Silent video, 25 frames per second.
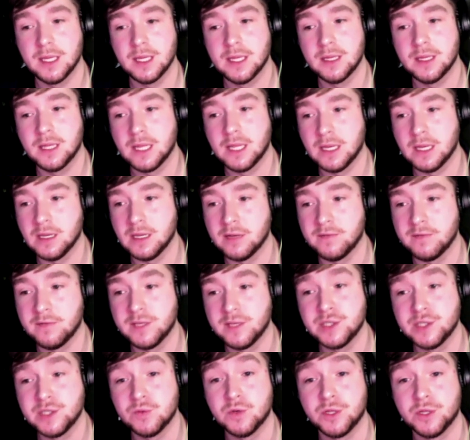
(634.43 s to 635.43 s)

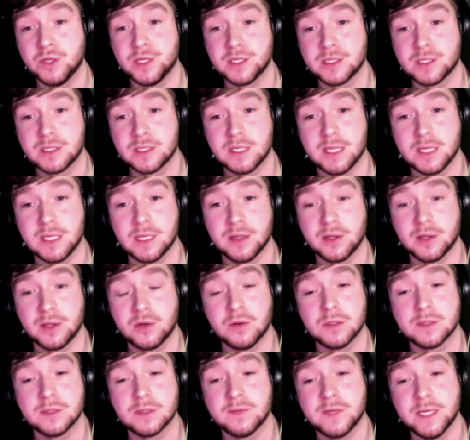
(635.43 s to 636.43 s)
individual that's the
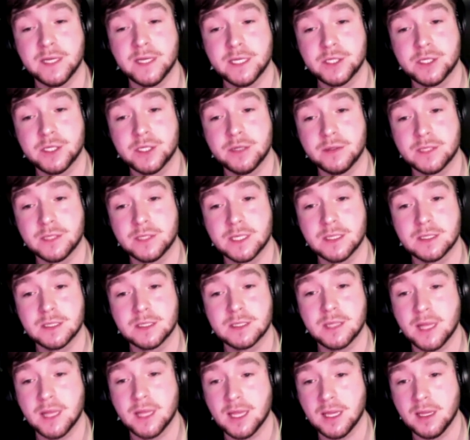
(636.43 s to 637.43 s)
cause of the issues, it's
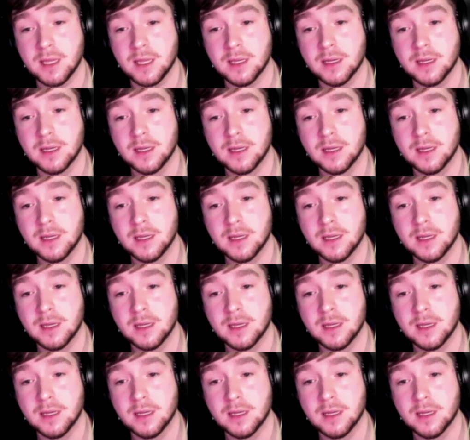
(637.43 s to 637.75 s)
the